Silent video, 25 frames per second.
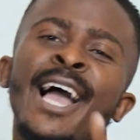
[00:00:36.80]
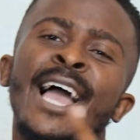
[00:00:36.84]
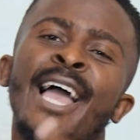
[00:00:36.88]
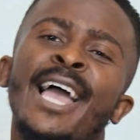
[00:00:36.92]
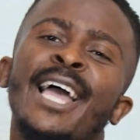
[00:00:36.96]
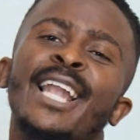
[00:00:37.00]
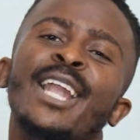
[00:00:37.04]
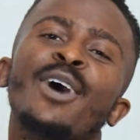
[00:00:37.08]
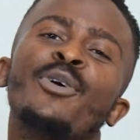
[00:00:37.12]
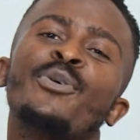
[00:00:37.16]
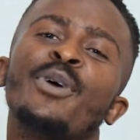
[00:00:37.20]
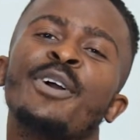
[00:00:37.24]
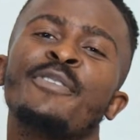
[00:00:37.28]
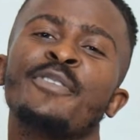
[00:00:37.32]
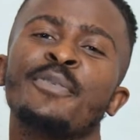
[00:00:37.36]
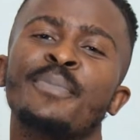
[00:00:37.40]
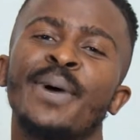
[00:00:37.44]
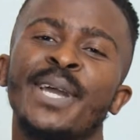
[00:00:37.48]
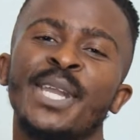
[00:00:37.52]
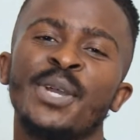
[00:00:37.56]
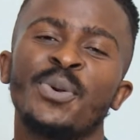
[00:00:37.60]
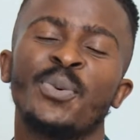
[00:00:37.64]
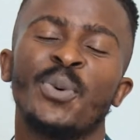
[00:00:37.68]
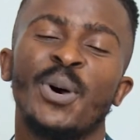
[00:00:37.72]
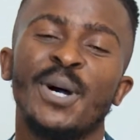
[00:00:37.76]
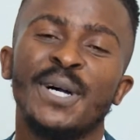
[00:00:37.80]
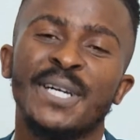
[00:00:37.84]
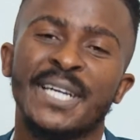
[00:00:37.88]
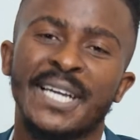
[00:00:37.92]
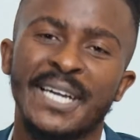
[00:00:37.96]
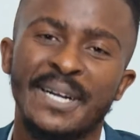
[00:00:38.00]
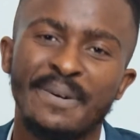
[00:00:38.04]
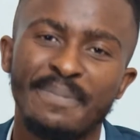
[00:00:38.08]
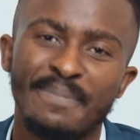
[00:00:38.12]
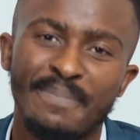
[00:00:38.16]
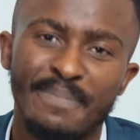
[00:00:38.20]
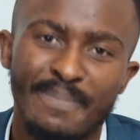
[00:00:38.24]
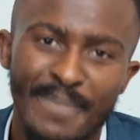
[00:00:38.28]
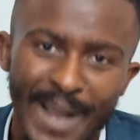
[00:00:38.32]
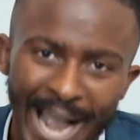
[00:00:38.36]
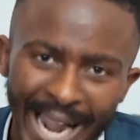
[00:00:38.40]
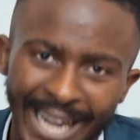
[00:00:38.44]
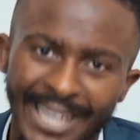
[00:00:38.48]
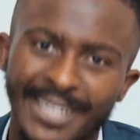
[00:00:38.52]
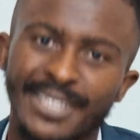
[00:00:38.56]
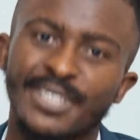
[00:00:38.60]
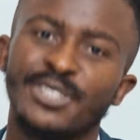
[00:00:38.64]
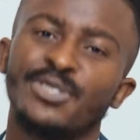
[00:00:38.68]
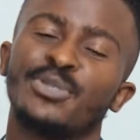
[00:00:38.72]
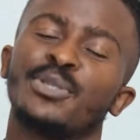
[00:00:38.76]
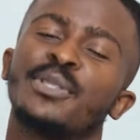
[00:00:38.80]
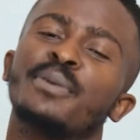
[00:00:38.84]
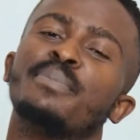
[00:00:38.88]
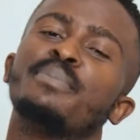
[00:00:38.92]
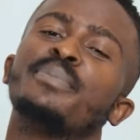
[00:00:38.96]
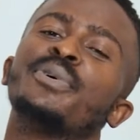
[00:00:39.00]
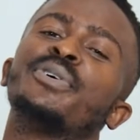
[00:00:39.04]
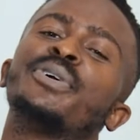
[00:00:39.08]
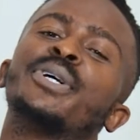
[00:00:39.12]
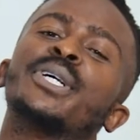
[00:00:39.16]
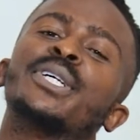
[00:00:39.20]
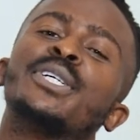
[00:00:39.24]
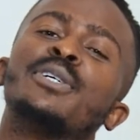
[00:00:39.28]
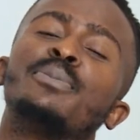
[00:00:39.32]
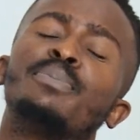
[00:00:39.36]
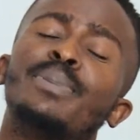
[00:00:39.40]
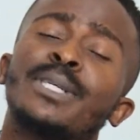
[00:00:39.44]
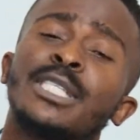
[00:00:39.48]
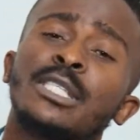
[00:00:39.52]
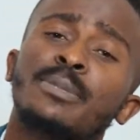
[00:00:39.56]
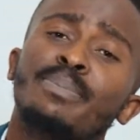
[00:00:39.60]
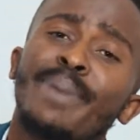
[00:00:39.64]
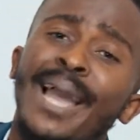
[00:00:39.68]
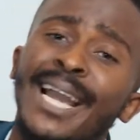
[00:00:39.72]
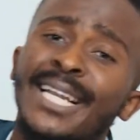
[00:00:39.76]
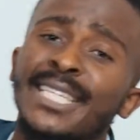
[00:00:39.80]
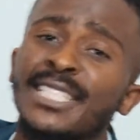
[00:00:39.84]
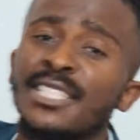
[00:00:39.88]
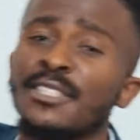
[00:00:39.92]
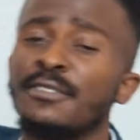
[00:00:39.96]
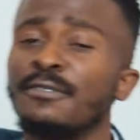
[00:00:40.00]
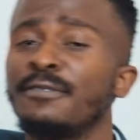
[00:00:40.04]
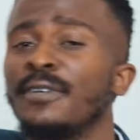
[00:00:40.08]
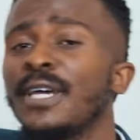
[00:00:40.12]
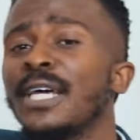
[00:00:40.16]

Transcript: Hello everybody, welcome back to the Miracle Perspective,